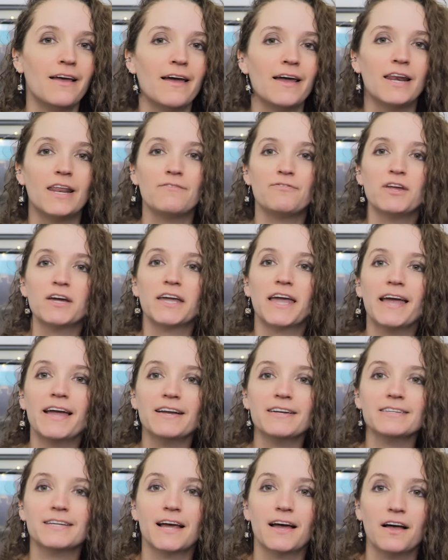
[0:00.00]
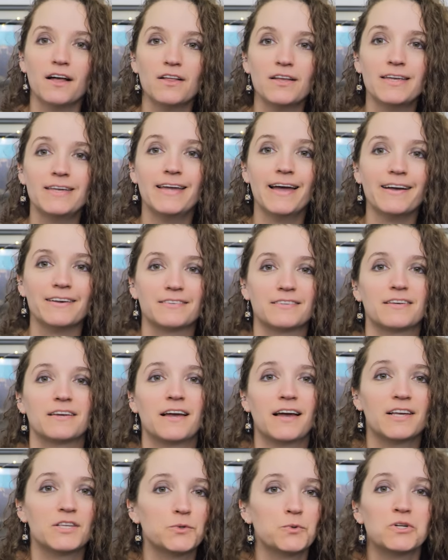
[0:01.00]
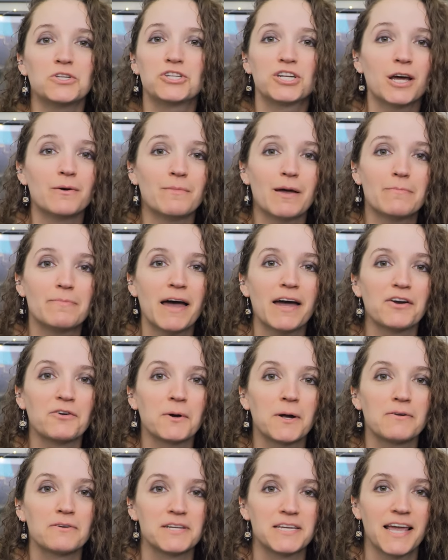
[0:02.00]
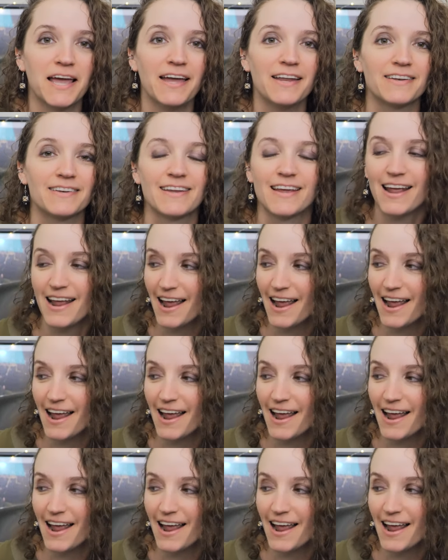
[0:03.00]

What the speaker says: And if you can't tell, yes, I switched out my background again.